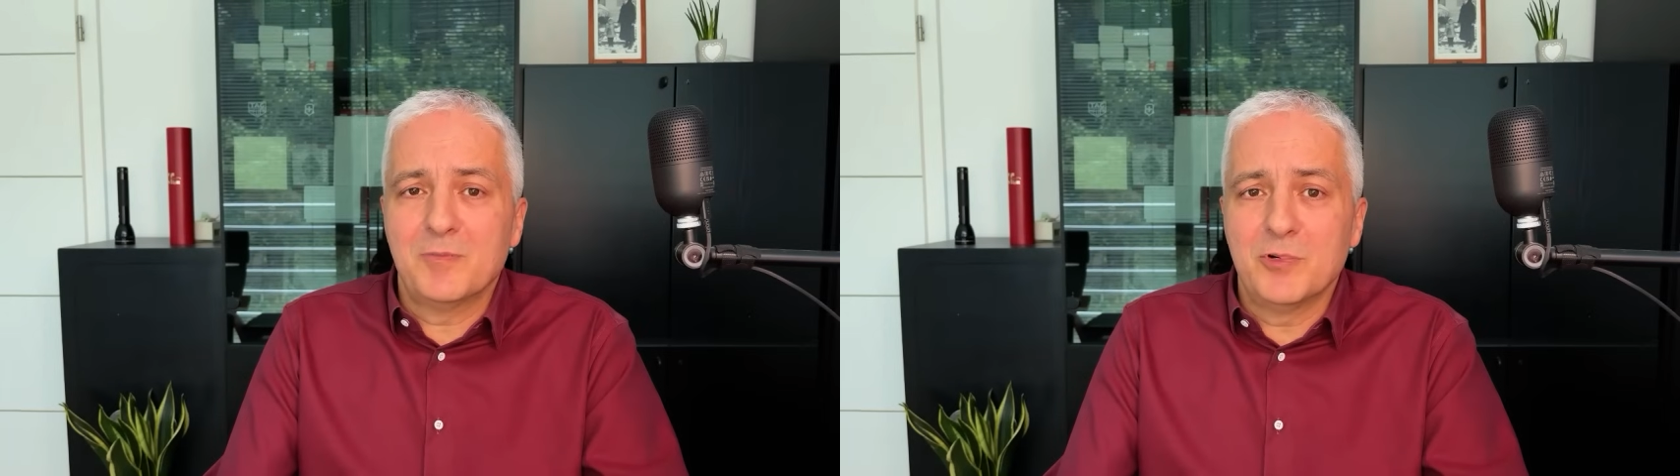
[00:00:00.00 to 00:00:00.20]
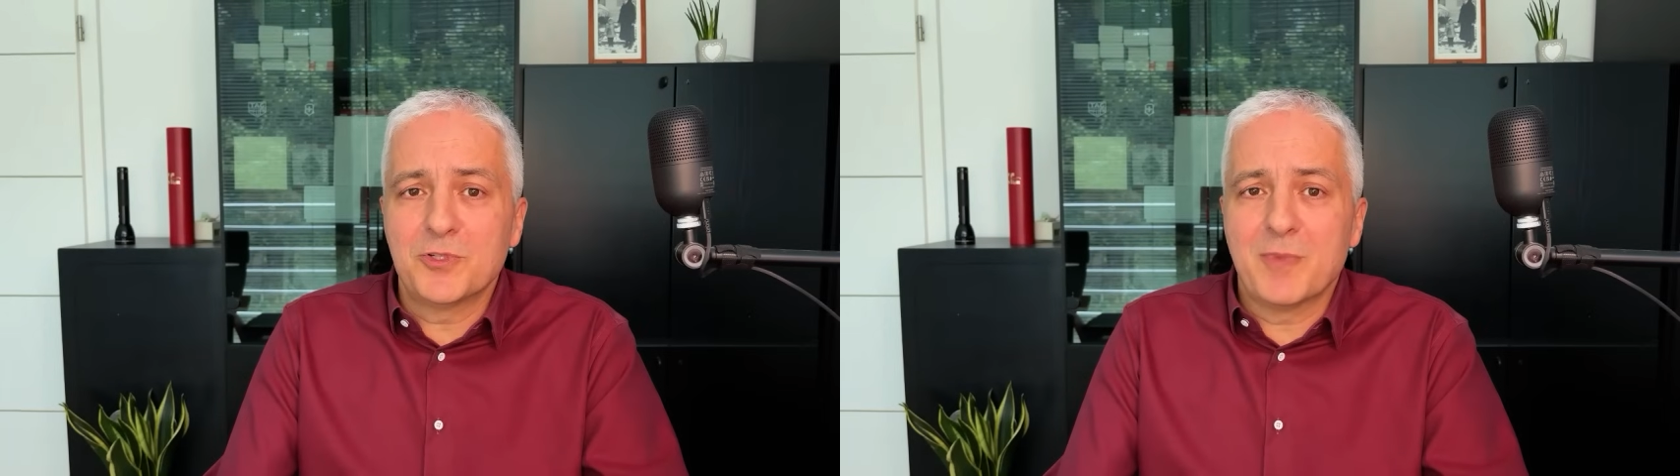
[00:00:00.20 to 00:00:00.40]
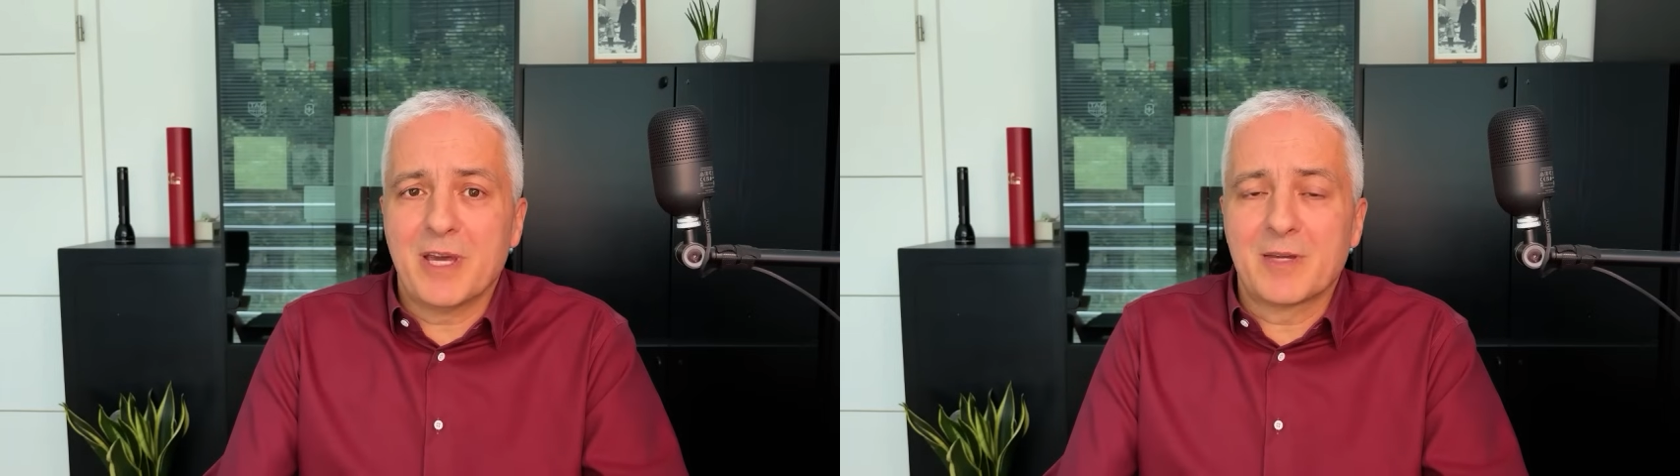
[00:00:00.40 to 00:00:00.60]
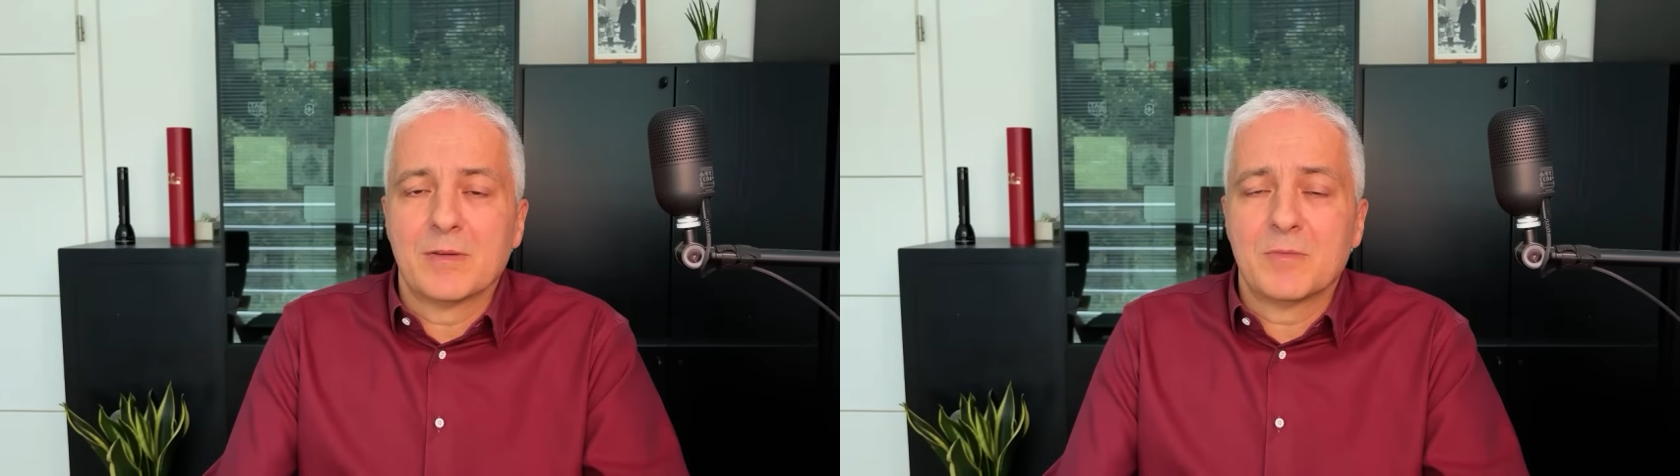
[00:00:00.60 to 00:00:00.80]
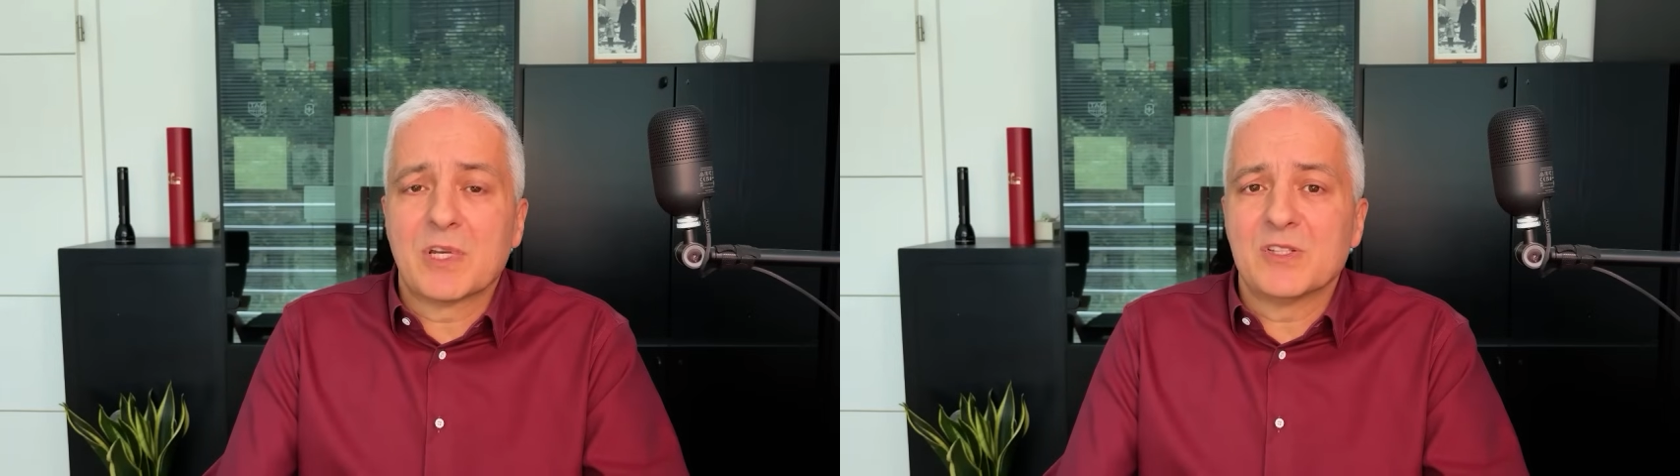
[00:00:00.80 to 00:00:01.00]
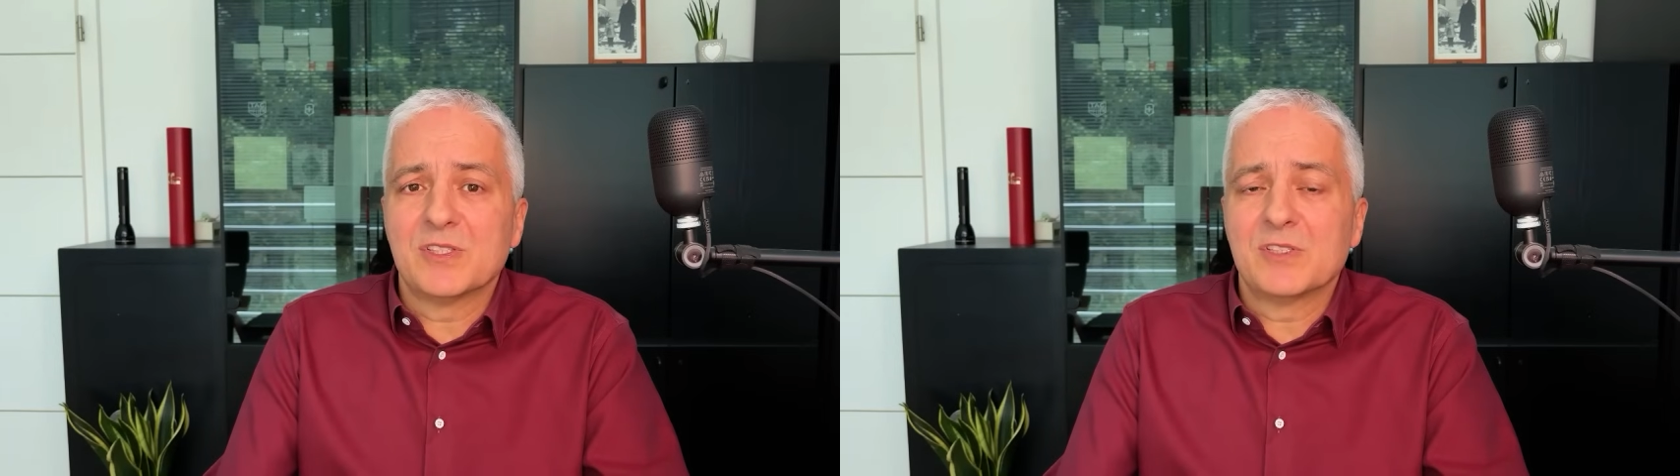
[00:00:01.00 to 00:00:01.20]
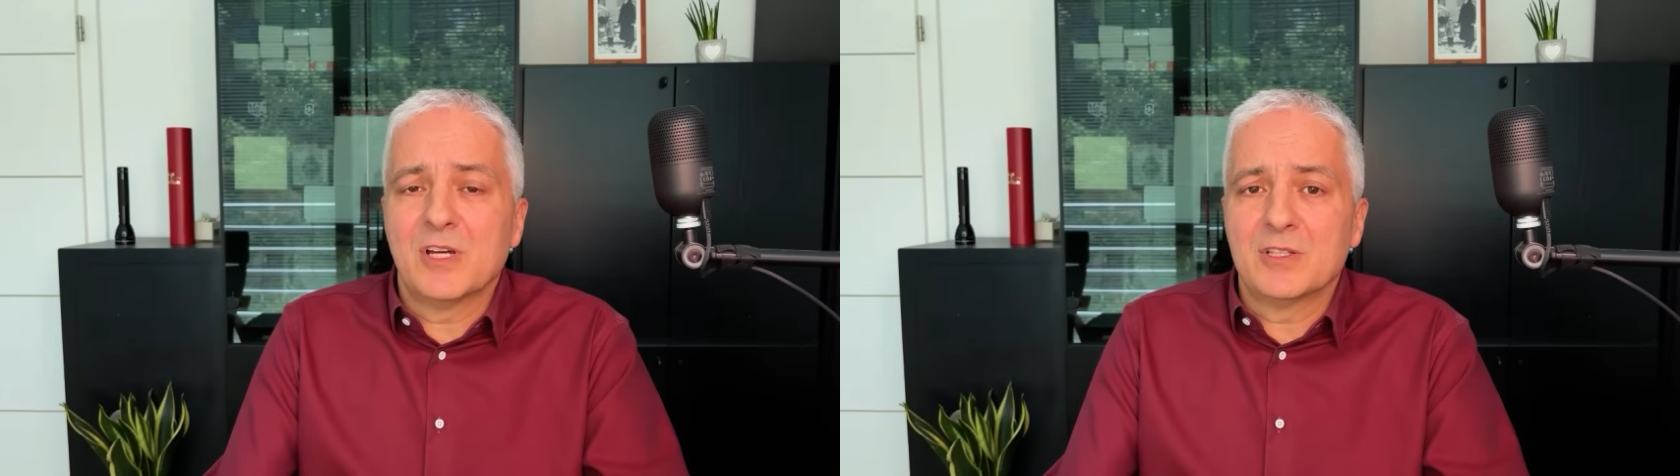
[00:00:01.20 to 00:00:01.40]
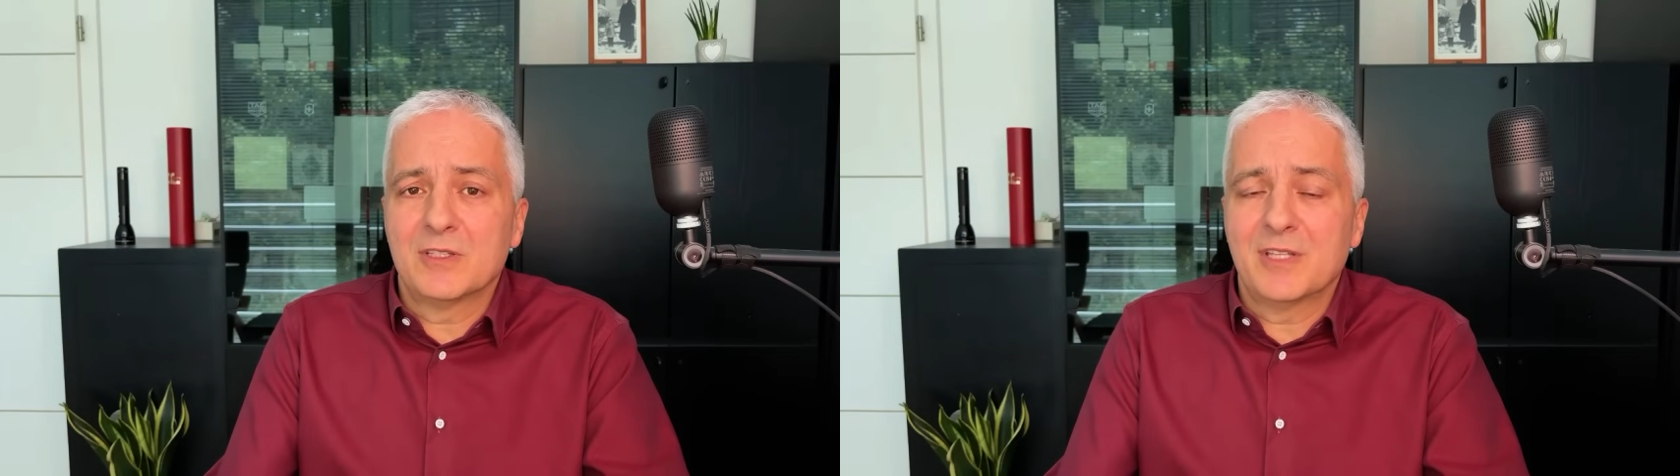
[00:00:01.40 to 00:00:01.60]
pushback because it's
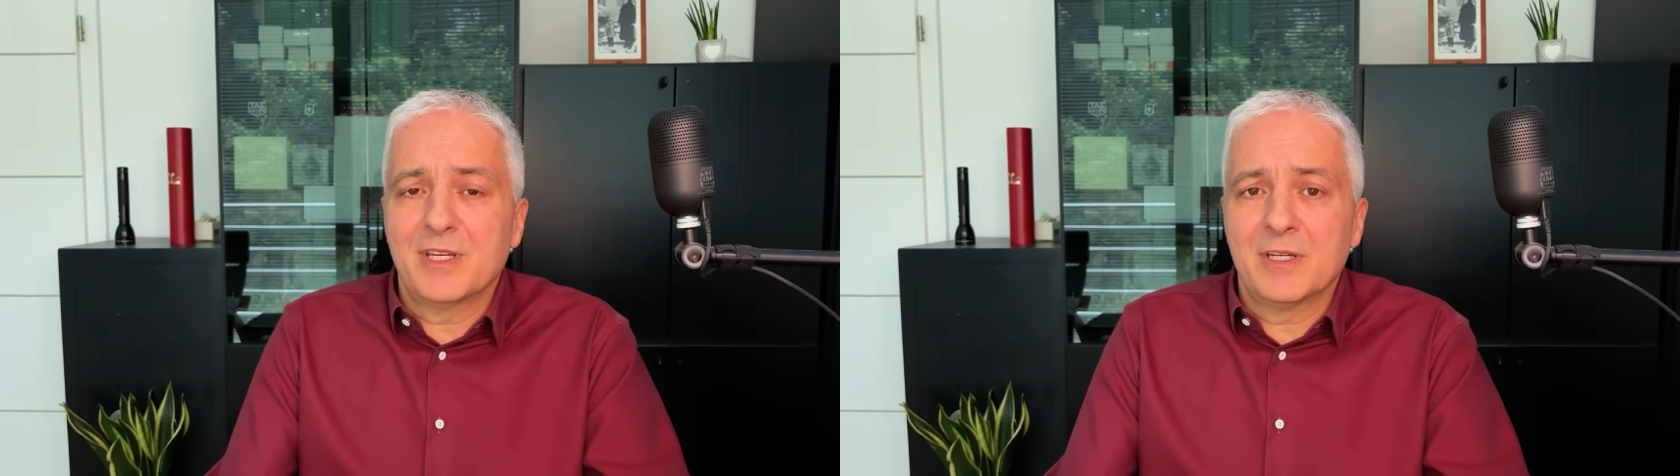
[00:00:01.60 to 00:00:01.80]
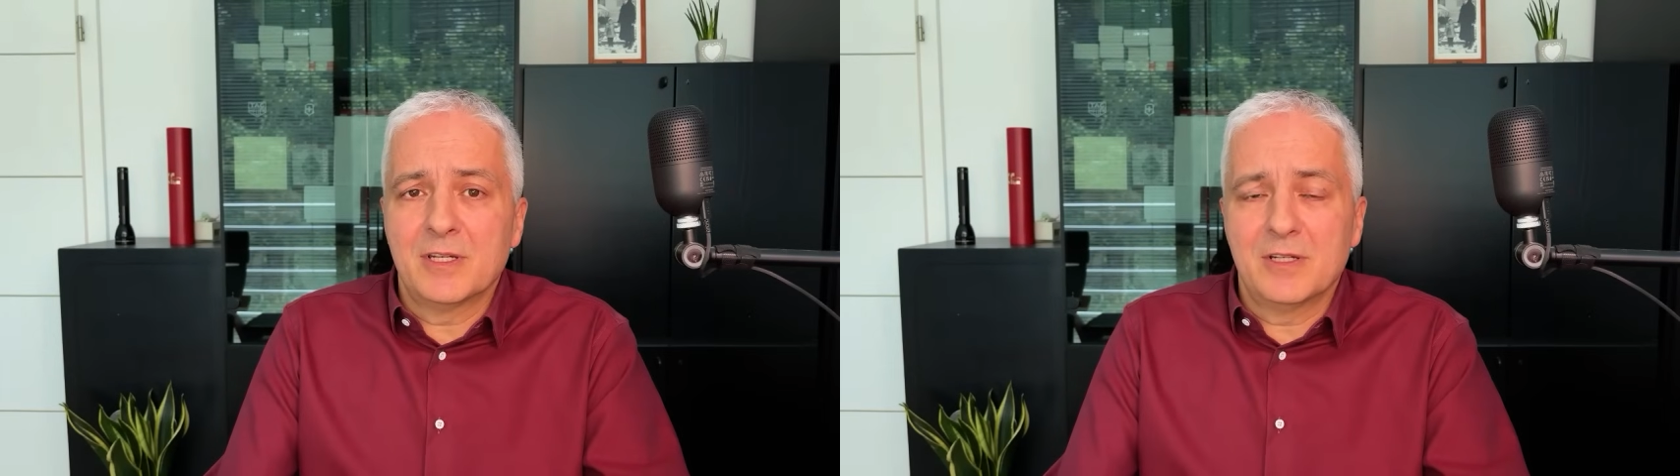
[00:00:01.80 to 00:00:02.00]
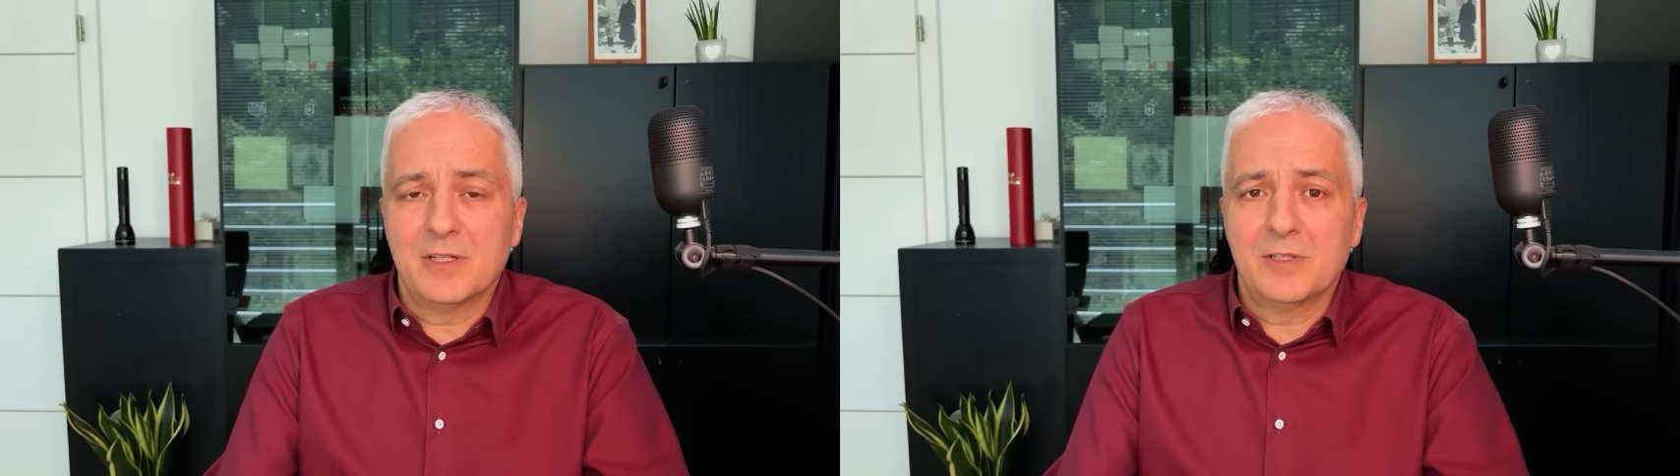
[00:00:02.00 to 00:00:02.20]
not taking